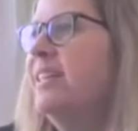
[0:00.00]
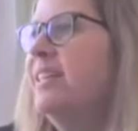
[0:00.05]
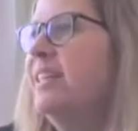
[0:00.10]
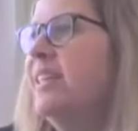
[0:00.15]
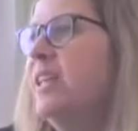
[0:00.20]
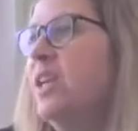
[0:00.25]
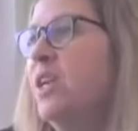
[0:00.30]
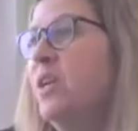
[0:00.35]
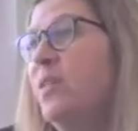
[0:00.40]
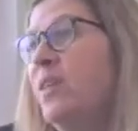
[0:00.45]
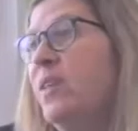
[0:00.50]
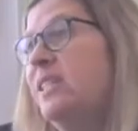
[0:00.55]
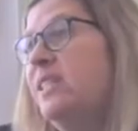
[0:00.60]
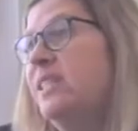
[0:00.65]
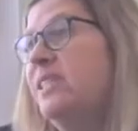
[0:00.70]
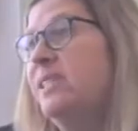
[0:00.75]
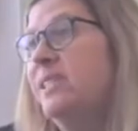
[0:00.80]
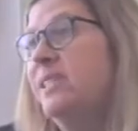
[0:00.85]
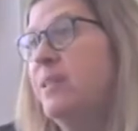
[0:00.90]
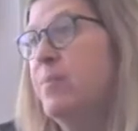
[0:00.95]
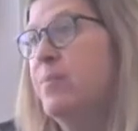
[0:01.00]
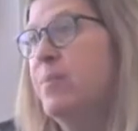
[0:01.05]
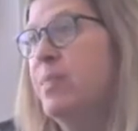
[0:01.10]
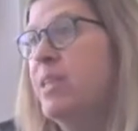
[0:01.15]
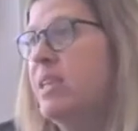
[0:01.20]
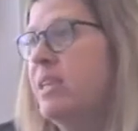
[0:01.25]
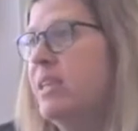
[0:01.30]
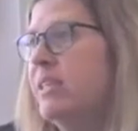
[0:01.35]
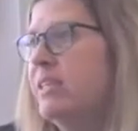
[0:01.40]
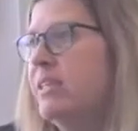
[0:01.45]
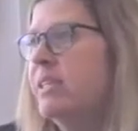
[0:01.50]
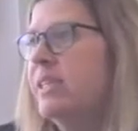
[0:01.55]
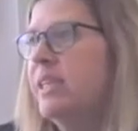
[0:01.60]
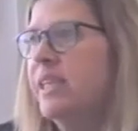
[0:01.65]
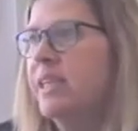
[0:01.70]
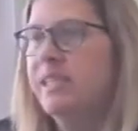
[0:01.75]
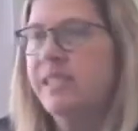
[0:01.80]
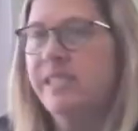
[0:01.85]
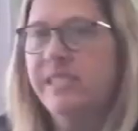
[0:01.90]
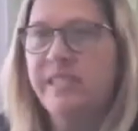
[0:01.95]
you know, that's something to
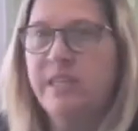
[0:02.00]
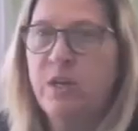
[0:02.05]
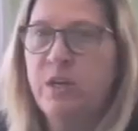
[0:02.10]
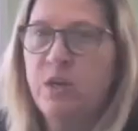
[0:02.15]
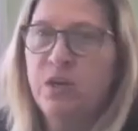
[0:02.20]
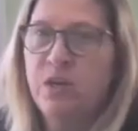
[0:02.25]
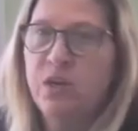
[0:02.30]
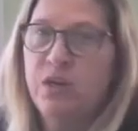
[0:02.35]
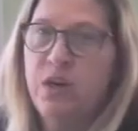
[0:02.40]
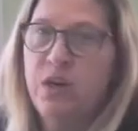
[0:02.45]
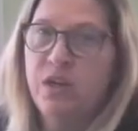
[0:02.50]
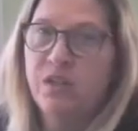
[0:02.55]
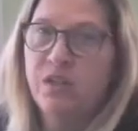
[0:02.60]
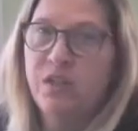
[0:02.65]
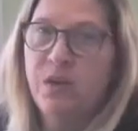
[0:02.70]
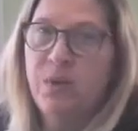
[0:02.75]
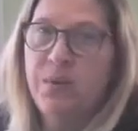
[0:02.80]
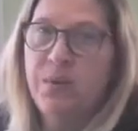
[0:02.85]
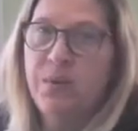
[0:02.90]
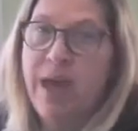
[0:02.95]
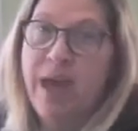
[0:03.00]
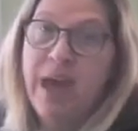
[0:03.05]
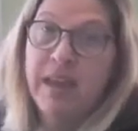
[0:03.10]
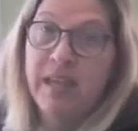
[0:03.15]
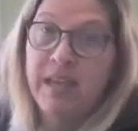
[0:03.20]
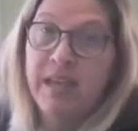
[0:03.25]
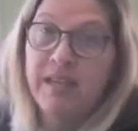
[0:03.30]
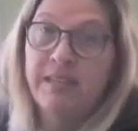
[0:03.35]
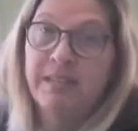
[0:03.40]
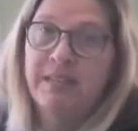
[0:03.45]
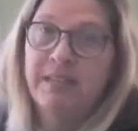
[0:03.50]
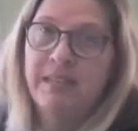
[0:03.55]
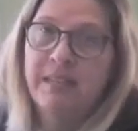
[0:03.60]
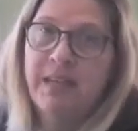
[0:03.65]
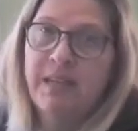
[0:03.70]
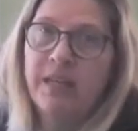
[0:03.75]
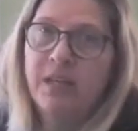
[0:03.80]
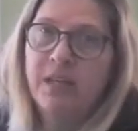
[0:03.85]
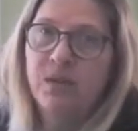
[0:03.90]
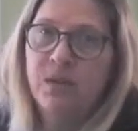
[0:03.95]
consider also adding.
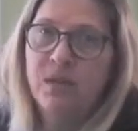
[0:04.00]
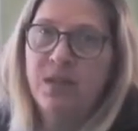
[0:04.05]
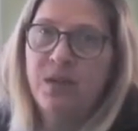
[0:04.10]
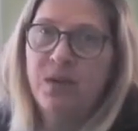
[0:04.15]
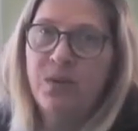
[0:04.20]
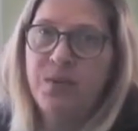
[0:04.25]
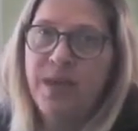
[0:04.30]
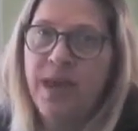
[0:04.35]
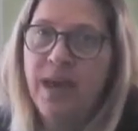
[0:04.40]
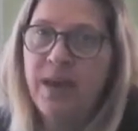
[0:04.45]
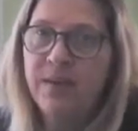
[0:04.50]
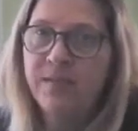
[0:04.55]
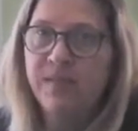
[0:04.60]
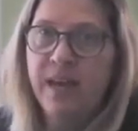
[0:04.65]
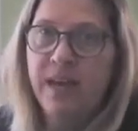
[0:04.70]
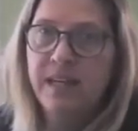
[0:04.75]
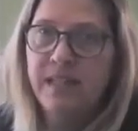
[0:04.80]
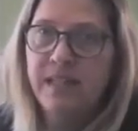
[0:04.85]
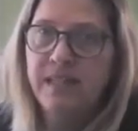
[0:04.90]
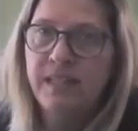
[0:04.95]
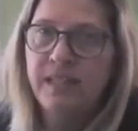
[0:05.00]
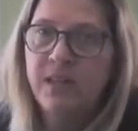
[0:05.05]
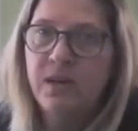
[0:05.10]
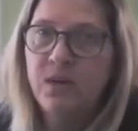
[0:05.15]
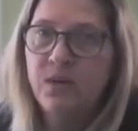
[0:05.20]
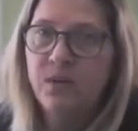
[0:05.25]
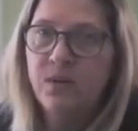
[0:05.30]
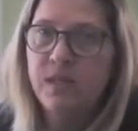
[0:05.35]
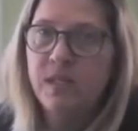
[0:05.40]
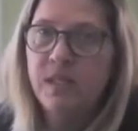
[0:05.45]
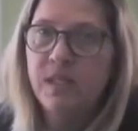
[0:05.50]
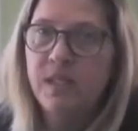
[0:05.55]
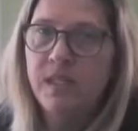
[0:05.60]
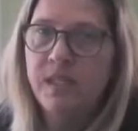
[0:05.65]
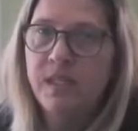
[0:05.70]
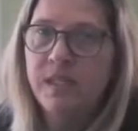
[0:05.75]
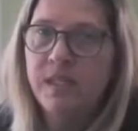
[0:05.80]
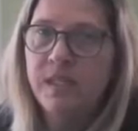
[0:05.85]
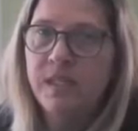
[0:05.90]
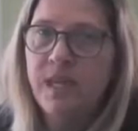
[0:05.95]
I don't think we have that in our
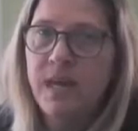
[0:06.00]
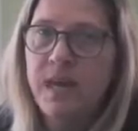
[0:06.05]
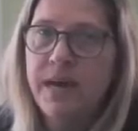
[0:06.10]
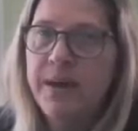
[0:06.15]
ordinance.